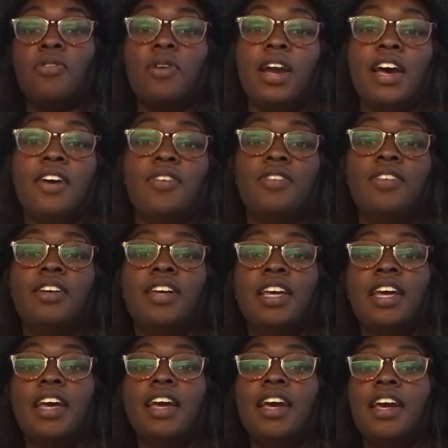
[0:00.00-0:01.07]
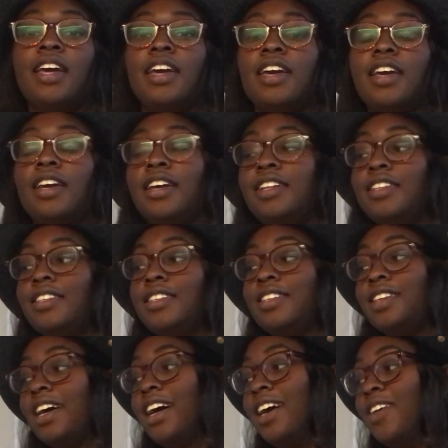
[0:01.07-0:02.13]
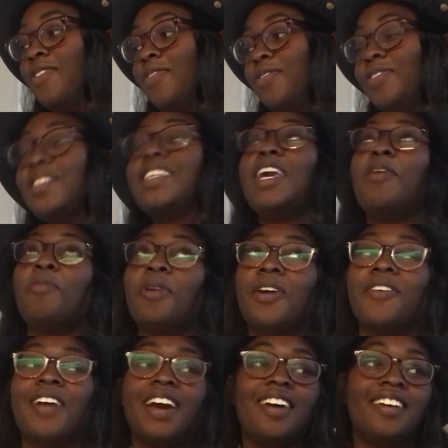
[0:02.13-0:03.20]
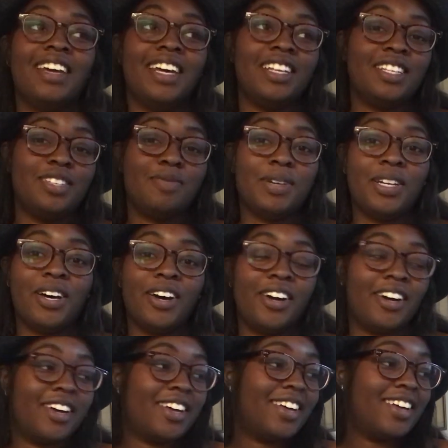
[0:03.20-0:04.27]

around, it's scampering around, it's my dog.